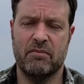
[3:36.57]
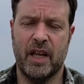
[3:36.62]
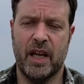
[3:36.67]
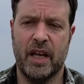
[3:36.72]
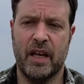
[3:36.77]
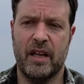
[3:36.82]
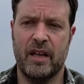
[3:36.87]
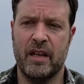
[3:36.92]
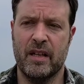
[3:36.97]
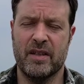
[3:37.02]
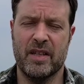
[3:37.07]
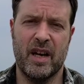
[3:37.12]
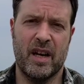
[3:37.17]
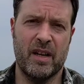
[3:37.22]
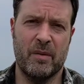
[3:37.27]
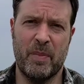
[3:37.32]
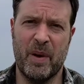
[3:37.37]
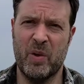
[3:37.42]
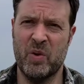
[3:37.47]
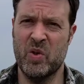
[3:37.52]
and it's not
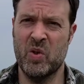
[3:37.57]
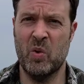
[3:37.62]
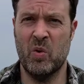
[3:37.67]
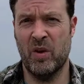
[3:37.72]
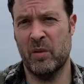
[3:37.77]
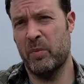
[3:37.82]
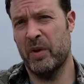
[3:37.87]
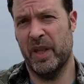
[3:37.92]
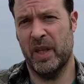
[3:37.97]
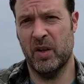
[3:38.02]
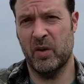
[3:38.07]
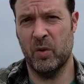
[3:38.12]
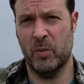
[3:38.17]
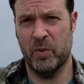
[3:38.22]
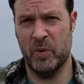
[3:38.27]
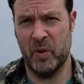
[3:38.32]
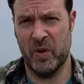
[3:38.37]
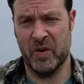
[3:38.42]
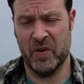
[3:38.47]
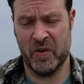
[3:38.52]
about scoring political
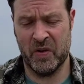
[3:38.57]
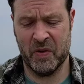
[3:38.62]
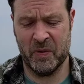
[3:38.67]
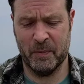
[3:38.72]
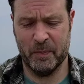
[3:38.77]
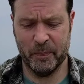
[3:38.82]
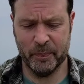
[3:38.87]
points.